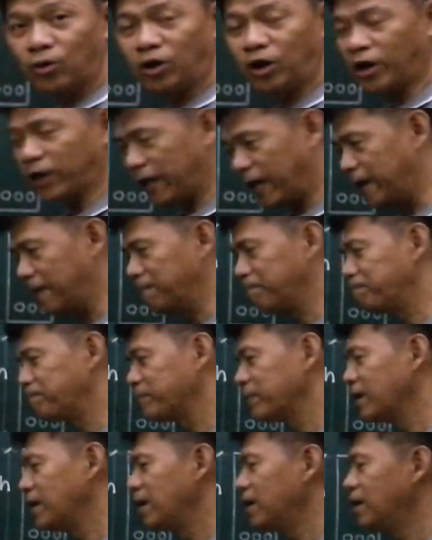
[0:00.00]
Okay.
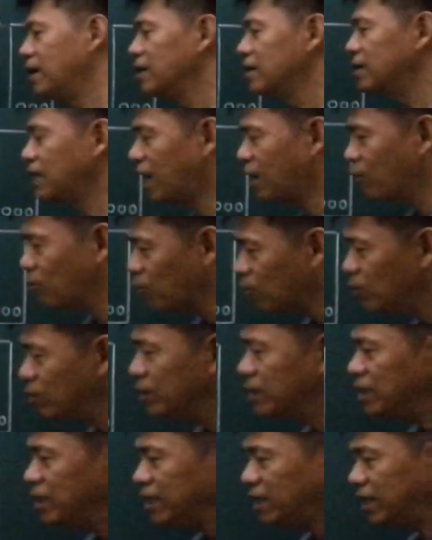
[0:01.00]
Now,
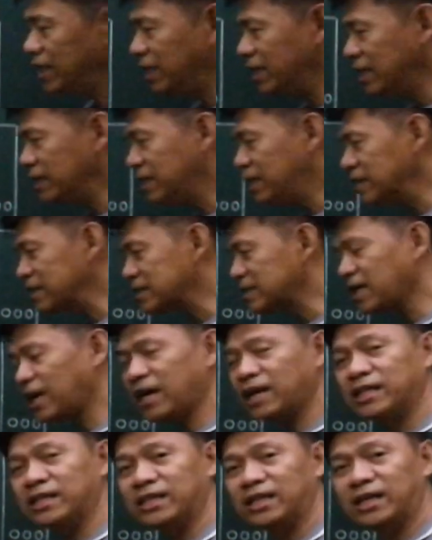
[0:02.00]
in
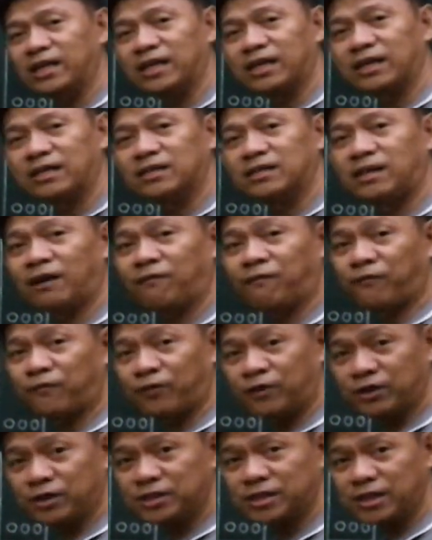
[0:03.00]
designing, the
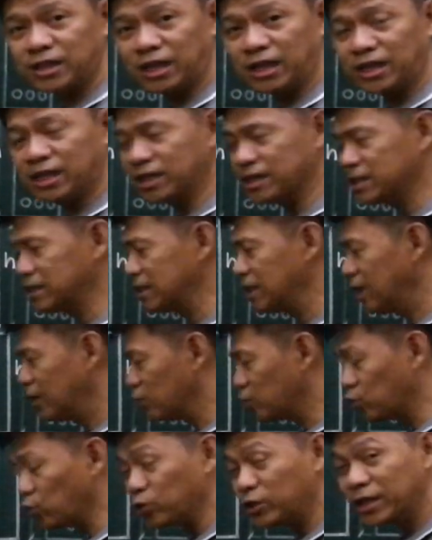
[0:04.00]
first is
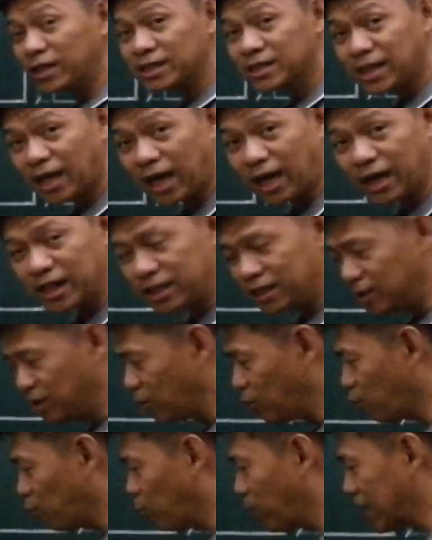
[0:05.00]
to decide
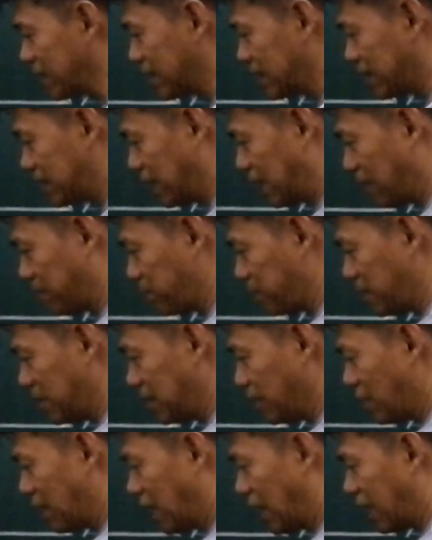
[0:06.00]
what depth
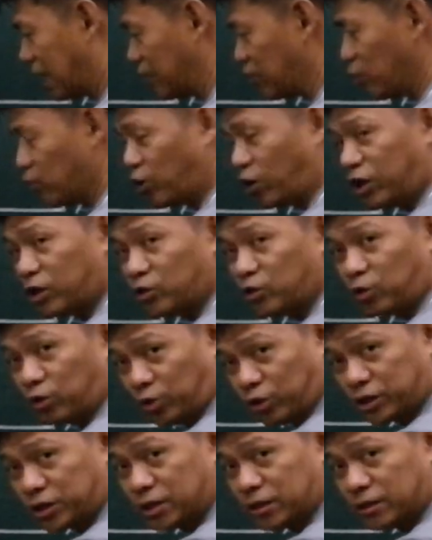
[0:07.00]
are you going to
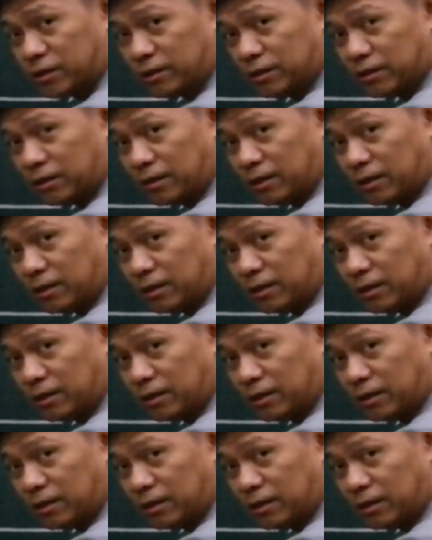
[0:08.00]
use.